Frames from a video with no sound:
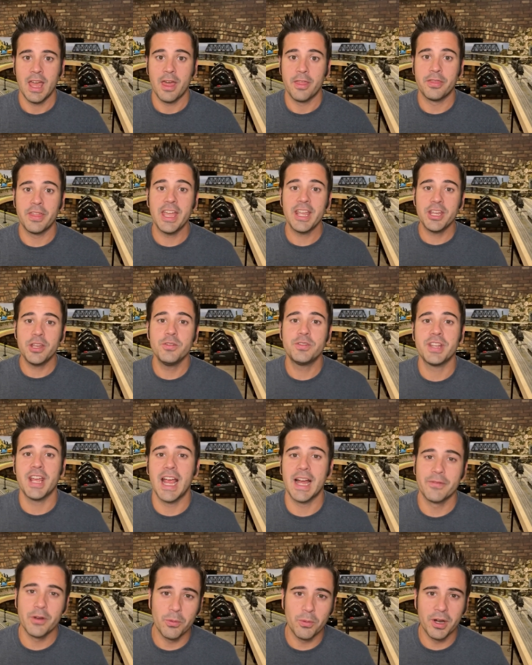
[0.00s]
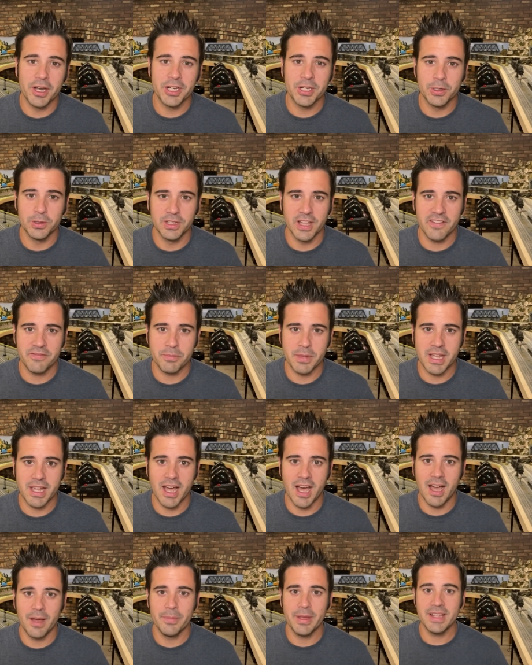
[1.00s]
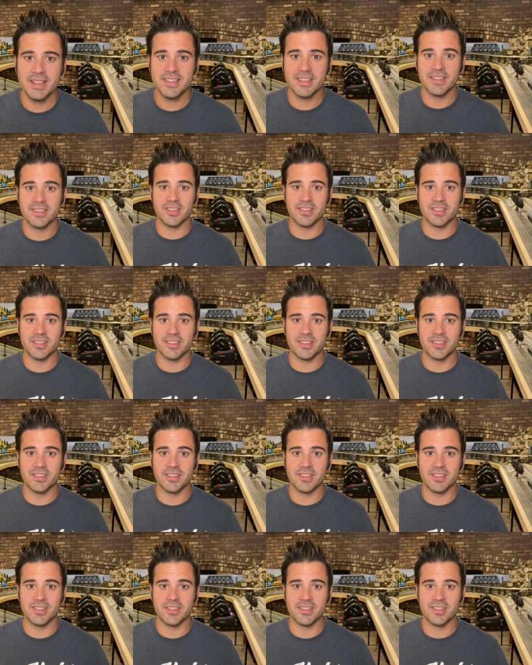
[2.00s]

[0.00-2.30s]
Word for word: Thank you to everyone who left me comments and